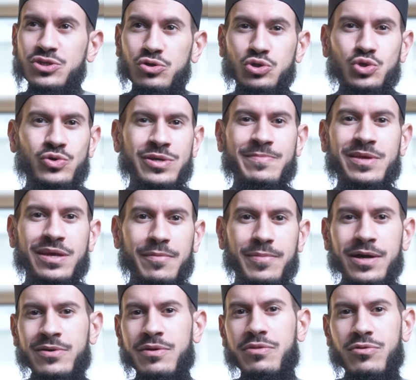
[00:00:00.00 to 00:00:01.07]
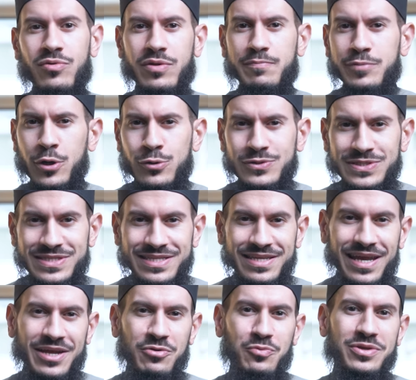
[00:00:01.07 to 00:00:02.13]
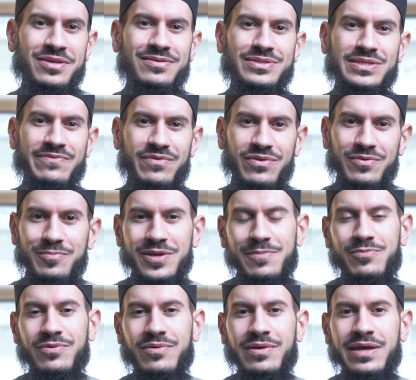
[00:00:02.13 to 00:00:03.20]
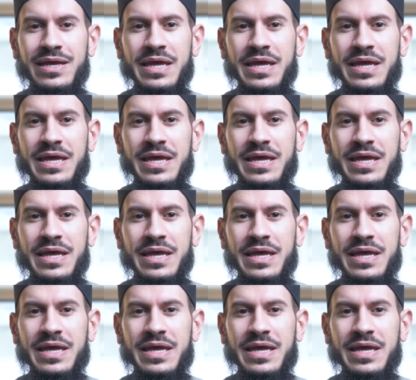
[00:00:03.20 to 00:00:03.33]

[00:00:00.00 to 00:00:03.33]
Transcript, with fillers: you're dreaming about it through the posts and reels of other people.